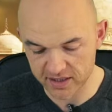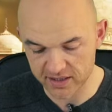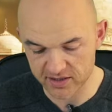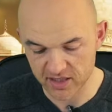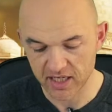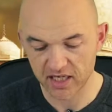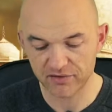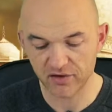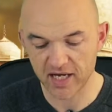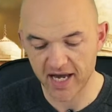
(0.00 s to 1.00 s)
kids.
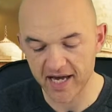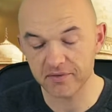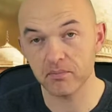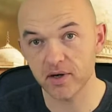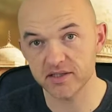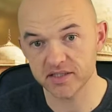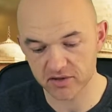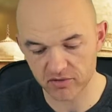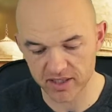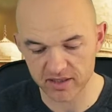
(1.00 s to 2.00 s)
If I had my
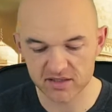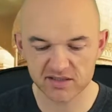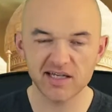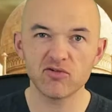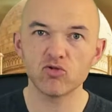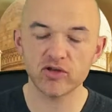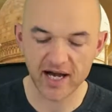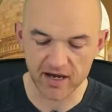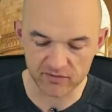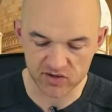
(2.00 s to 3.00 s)
degree. So they're all the
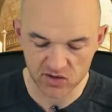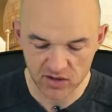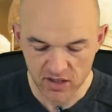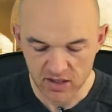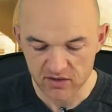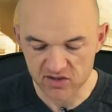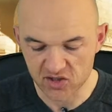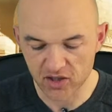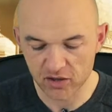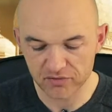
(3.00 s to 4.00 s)
haves. The
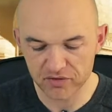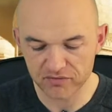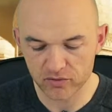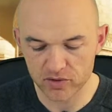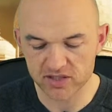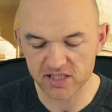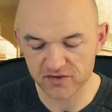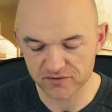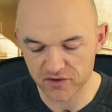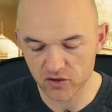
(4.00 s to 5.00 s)
circle of influence
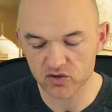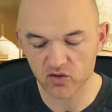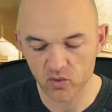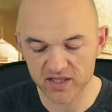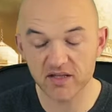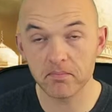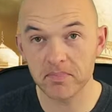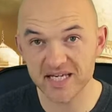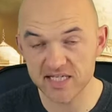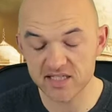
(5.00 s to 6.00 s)
is filled with the
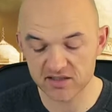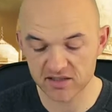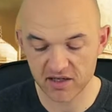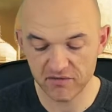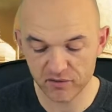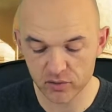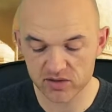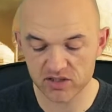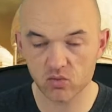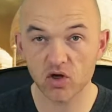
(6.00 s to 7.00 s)
bees. So the
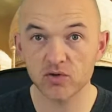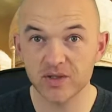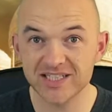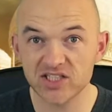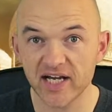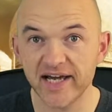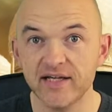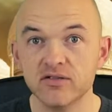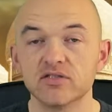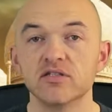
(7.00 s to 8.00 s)
influence is what you can
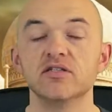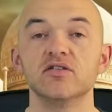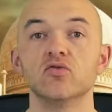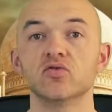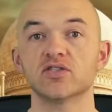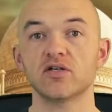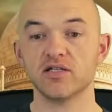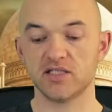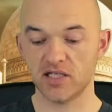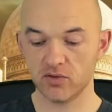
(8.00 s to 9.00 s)
change, and it all
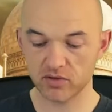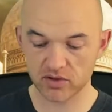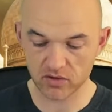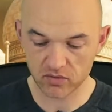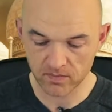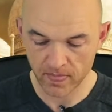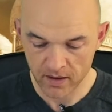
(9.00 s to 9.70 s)
starts here with you.